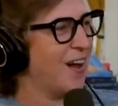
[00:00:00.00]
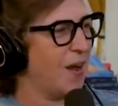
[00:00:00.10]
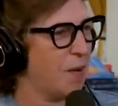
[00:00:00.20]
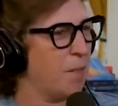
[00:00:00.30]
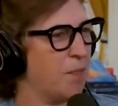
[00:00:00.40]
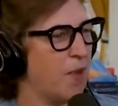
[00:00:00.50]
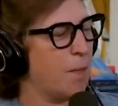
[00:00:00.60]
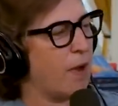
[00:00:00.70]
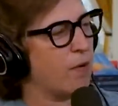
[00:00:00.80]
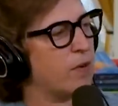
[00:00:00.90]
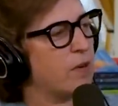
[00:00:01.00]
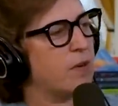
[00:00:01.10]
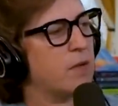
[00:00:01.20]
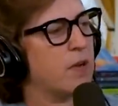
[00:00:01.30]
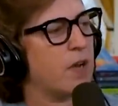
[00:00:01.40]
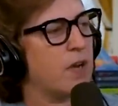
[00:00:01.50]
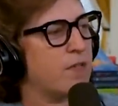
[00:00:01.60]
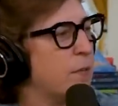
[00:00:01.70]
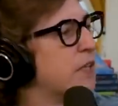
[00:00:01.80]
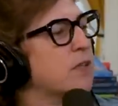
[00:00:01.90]
um, about kind
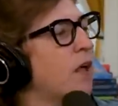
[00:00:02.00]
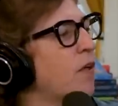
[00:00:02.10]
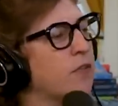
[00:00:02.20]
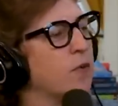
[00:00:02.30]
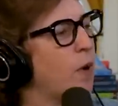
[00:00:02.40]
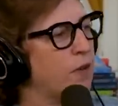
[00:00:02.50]
of a mental health or